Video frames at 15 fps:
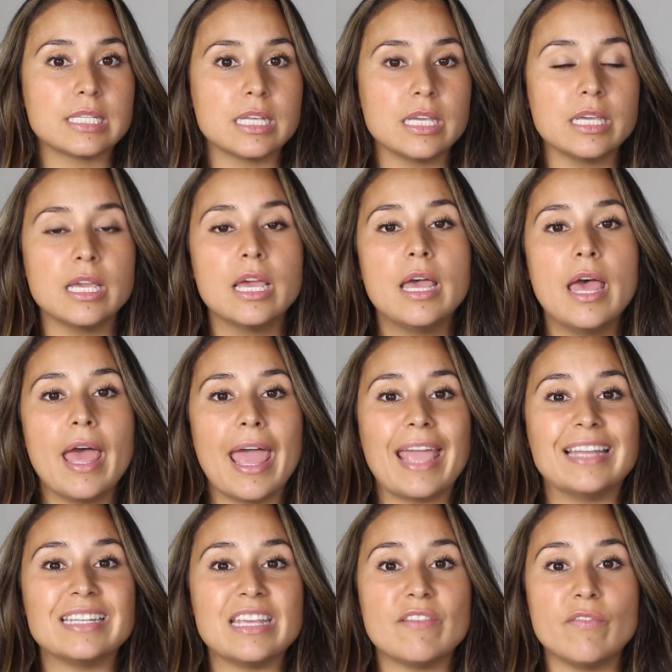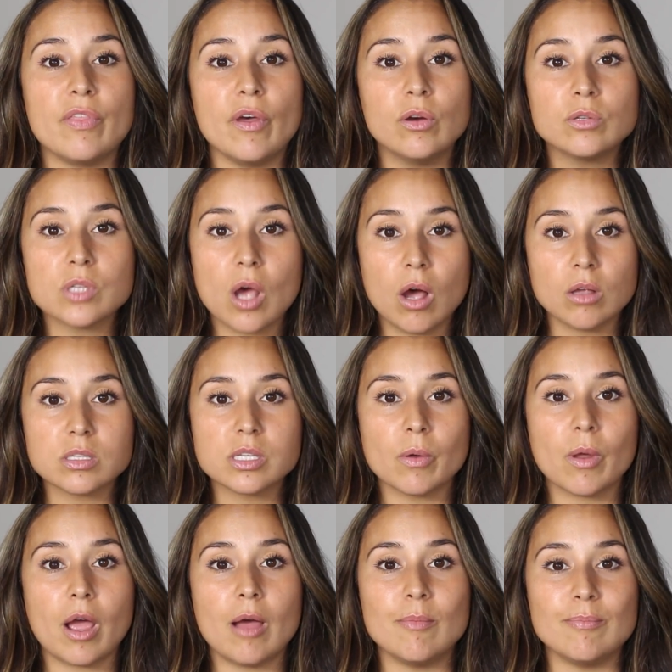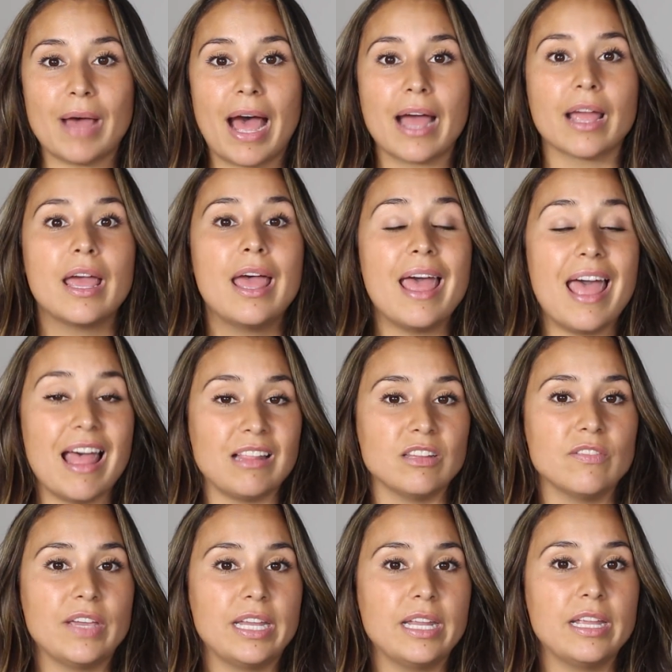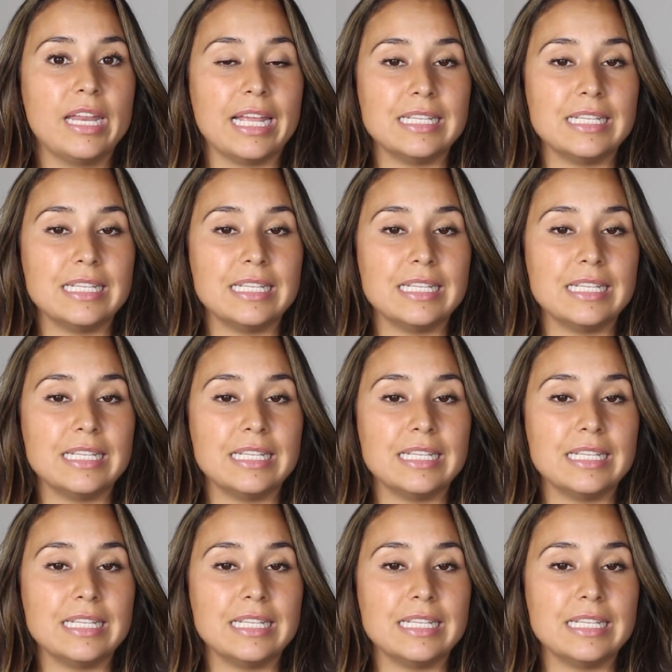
C. And if those also come back elevated,